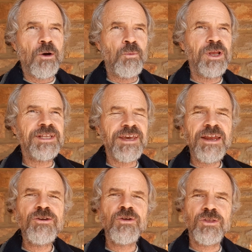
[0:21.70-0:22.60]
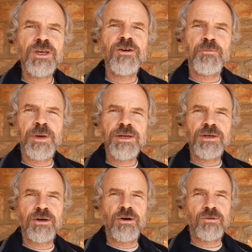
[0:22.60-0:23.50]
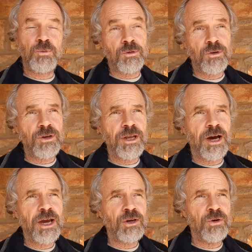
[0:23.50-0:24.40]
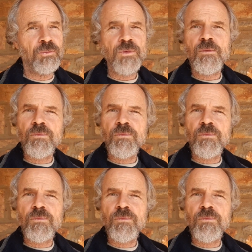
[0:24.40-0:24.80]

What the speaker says: we tend to think of Pentecost, well, certainly I do,